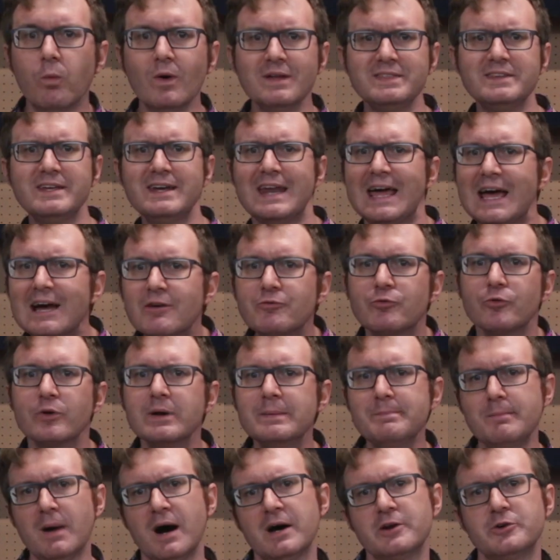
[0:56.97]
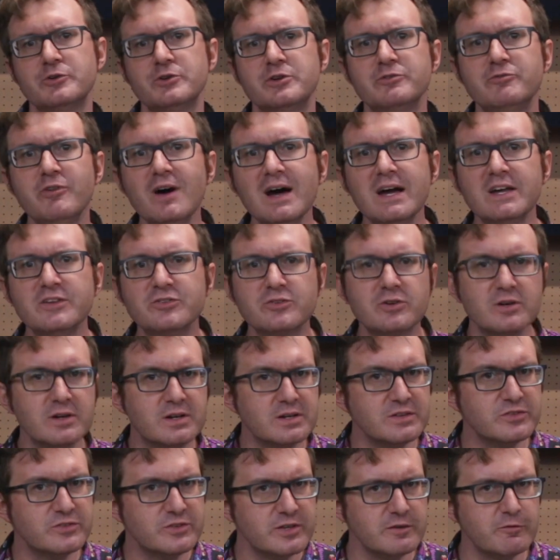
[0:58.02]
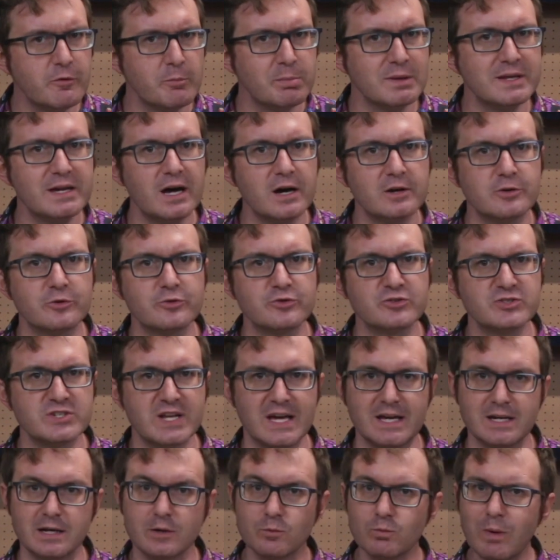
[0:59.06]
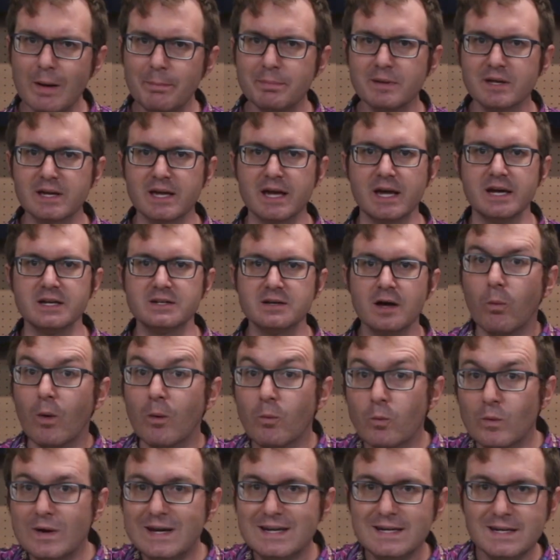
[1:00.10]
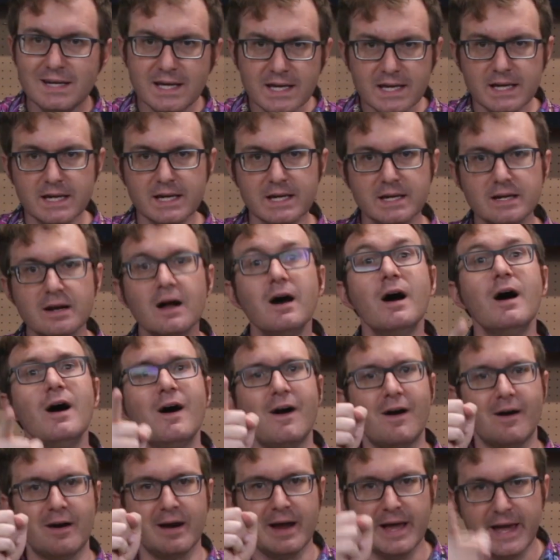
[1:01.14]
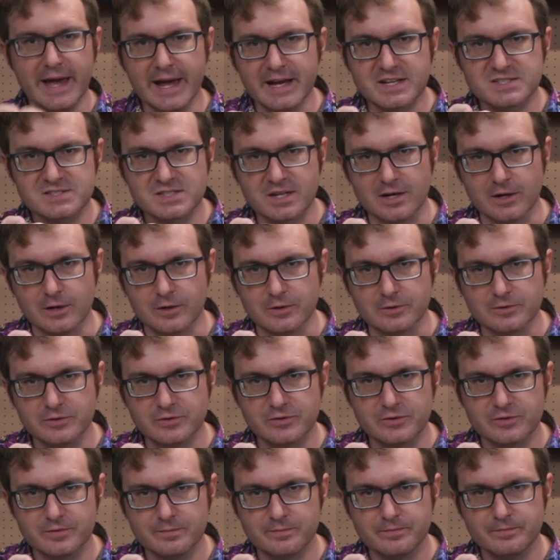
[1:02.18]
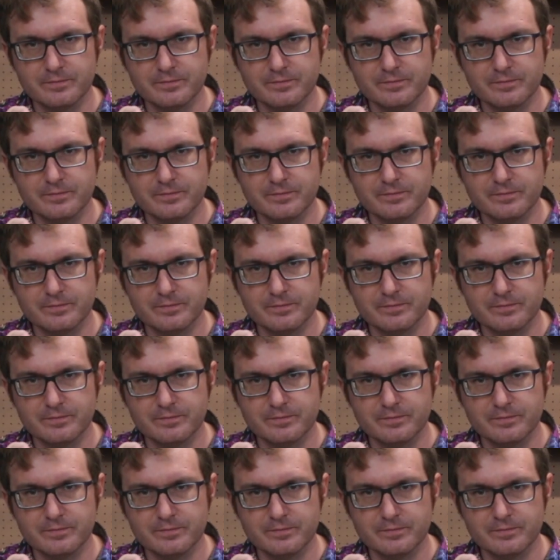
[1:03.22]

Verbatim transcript: One that every modern device could conceivably understand and replicate. What we need are hex codes.